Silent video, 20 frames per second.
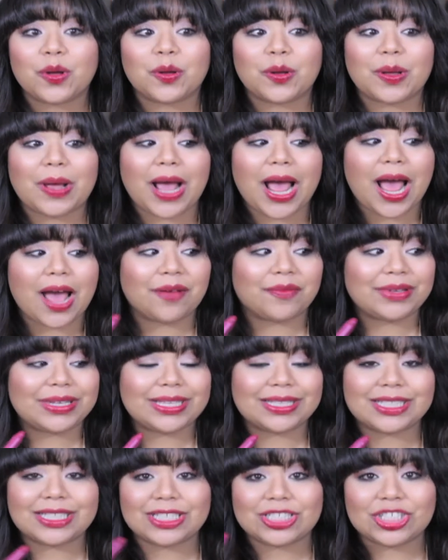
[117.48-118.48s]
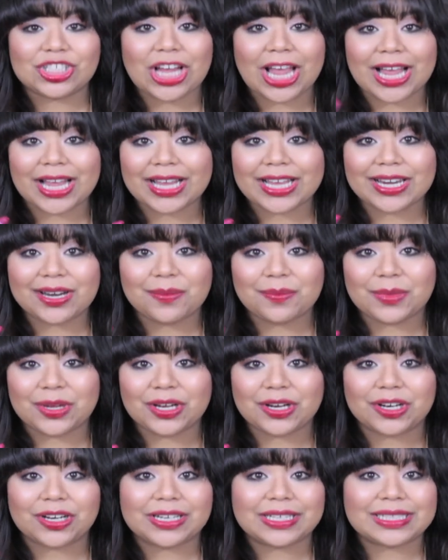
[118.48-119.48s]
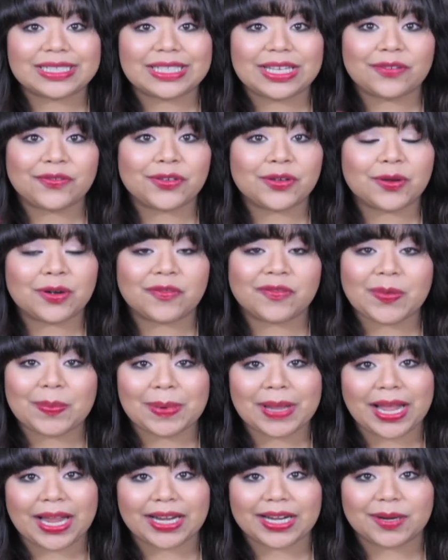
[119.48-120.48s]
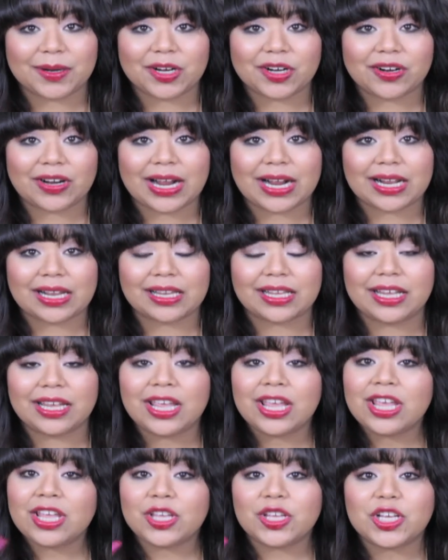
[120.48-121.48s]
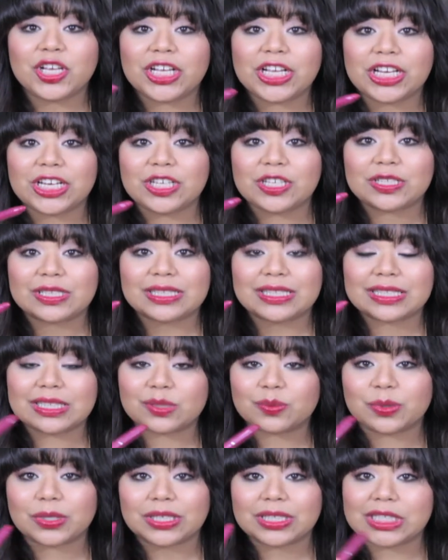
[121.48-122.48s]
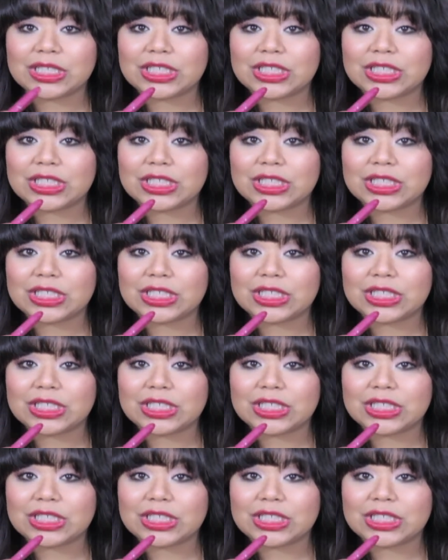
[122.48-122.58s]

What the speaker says: having to check in a mirror to see if you have applied it correctly. You can use this really